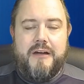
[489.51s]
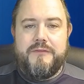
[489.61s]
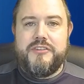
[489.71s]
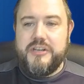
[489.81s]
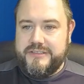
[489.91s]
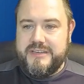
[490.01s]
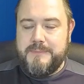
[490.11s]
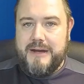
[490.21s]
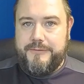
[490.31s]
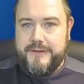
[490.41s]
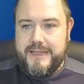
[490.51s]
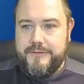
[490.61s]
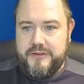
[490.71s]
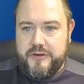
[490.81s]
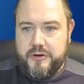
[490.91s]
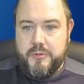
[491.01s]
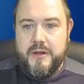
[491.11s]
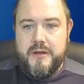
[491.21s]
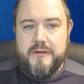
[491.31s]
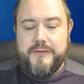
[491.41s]
I've just about forgiven you
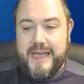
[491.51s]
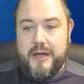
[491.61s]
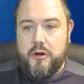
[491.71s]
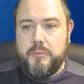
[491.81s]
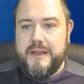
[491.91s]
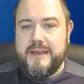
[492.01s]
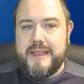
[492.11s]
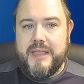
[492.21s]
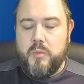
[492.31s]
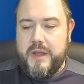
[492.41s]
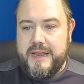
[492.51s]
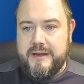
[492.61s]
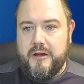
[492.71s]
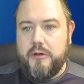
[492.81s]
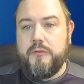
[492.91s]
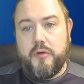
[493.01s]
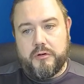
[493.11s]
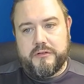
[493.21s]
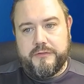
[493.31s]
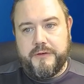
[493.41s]
for that opening day win over
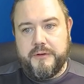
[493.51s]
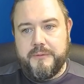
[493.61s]
Oxford.